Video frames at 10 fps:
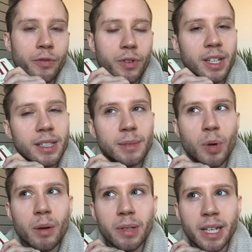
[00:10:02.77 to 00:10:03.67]
for this
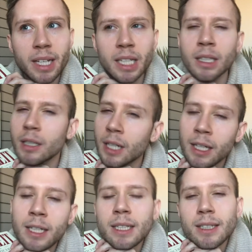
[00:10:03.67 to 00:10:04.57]
probably in
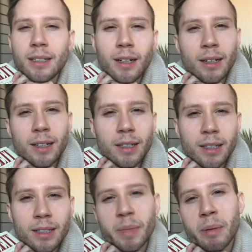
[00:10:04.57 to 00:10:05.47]

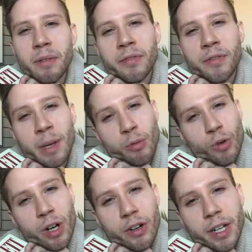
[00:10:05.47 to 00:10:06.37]
maybe
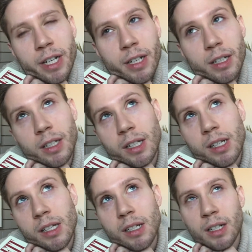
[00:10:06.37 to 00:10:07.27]
February.
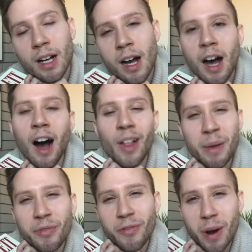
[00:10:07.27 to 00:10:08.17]
I'll
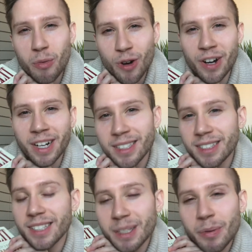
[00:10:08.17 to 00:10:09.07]
aim for February because
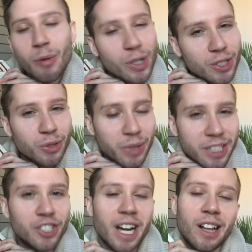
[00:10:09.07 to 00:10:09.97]
this is my winter
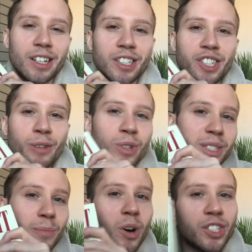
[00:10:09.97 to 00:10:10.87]
reading challenge. And
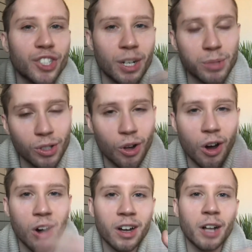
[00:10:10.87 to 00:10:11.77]
once March comes
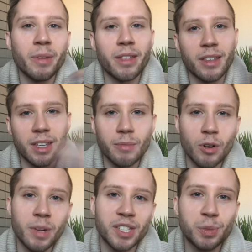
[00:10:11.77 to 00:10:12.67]
along, I'll be thinking
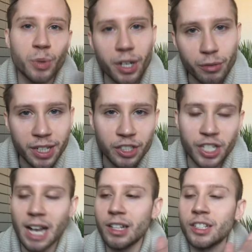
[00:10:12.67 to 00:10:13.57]
about my spring reading
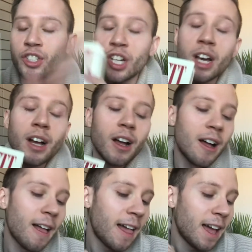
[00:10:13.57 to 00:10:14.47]
challenge
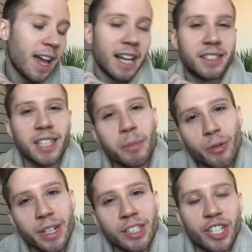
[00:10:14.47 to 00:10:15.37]
and summer
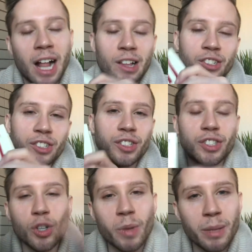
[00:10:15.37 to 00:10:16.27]
reading challenge. There's
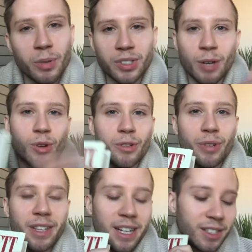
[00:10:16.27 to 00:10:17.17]
so many books I want to
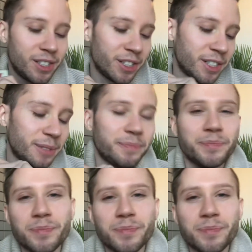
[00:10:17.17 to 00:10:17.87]
read next year.